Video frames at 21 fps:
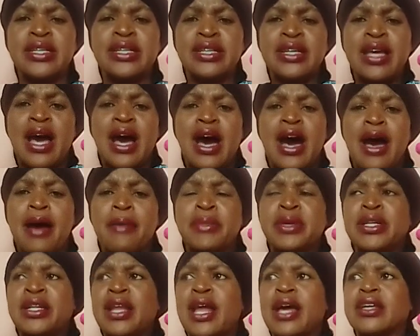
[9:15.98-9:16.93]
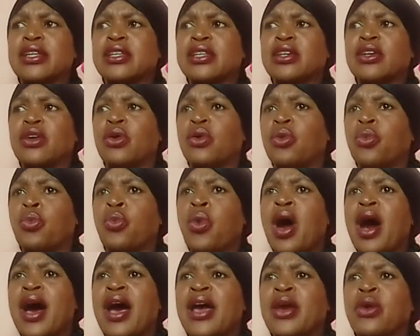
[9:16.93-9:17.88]
Yeah, I mean, like,
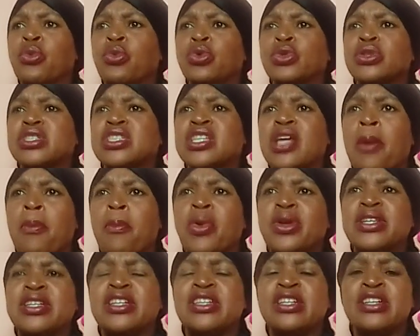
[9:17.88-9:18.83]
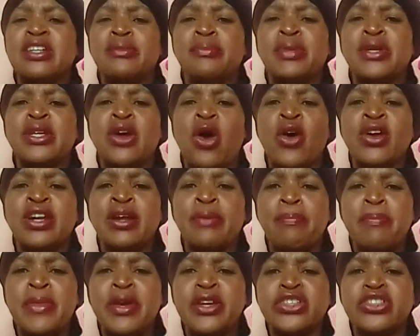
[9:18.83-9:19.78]
why would somebody be on a
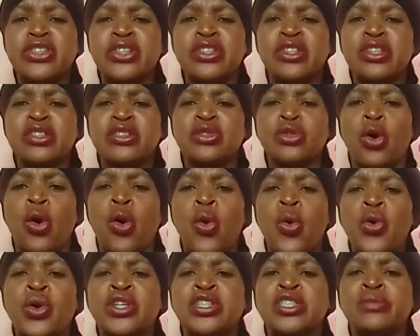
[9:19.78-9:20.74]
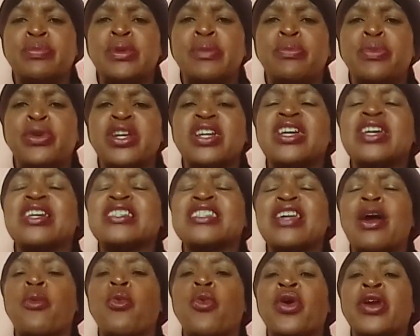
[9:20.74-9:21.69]
mission to always be bringing
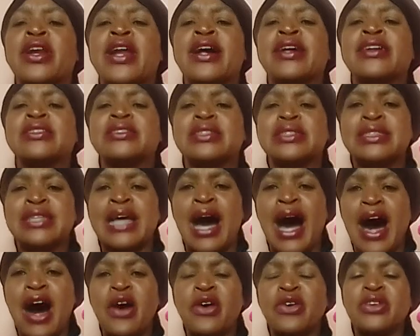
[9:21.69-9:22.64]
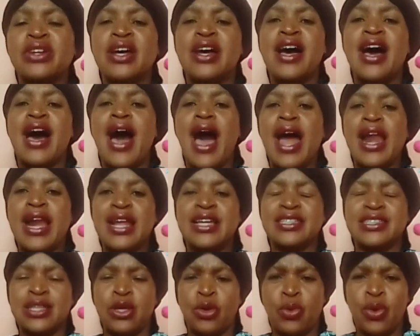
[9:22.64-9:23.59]
someone else down
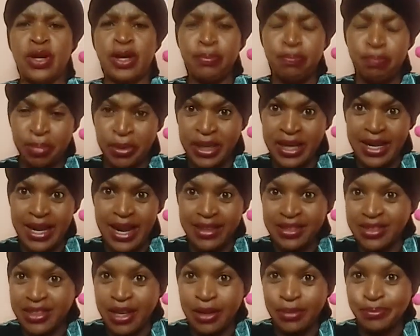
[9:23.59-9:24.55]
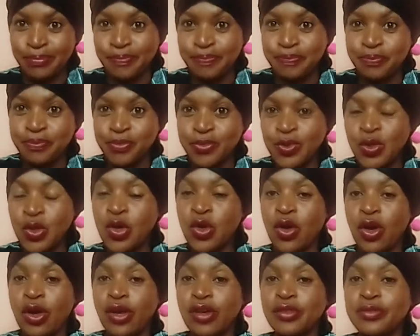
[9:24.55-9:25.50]
unless they want to be like them, you
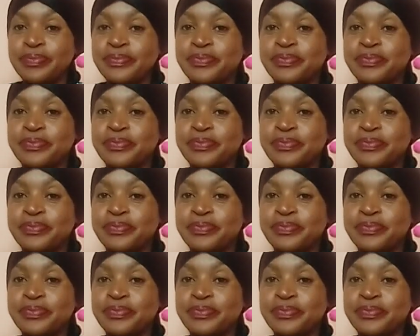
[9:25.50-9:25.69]
know?